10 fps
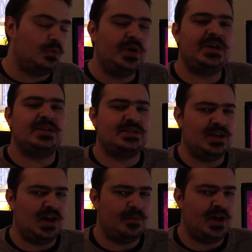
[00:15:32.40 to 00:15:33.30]
Queen
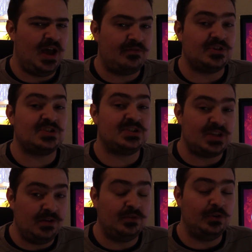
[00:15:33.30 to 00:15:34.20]
Kasaba, after
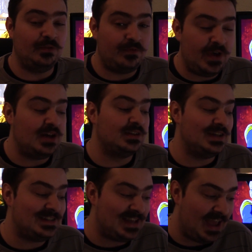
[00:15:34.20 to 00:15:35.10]
several failed
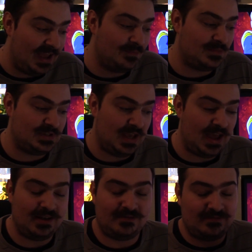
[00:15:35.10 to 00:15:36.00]
attempts
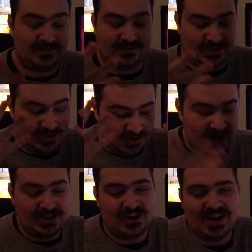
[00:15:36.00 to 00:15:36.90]
at
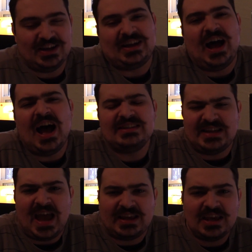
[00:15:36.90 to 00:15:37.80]
trying to
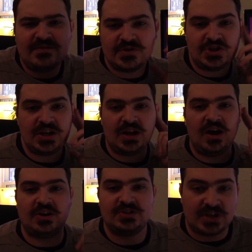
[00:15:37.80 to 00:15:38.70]
contact King Vegeta
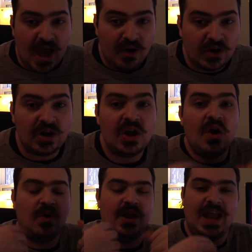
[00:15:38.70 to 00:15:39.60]
on her scouter
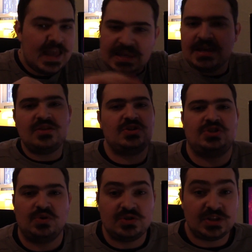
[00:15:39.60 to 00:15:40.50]
or any other
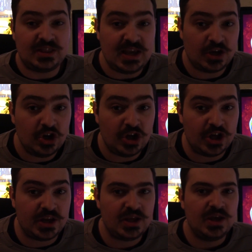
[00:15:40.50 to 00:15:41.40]
source that they
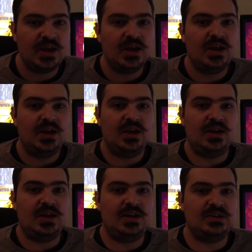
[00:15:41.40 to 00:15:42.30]
could,
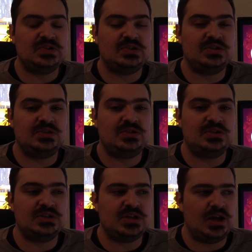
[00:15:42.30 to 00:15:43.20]
is
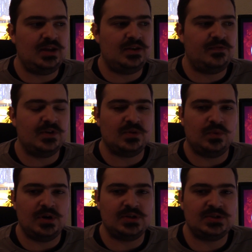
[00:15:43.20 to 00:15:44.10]
deciding to fear the
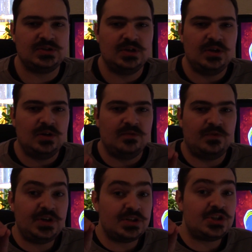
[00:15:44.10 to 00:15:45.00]
worst.
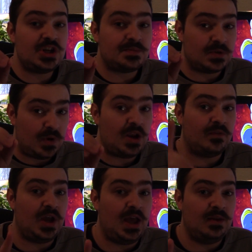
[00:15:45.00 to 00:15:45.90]
Frieza's ships are right
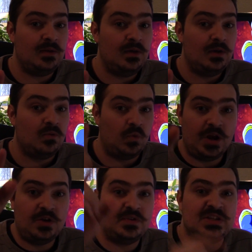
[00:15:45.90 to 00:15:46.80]
overhead.
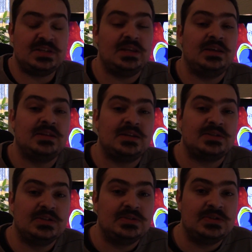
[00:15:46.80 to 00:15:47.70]
Right over the city in the
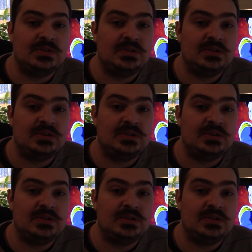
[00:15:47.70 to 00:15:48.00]
distance.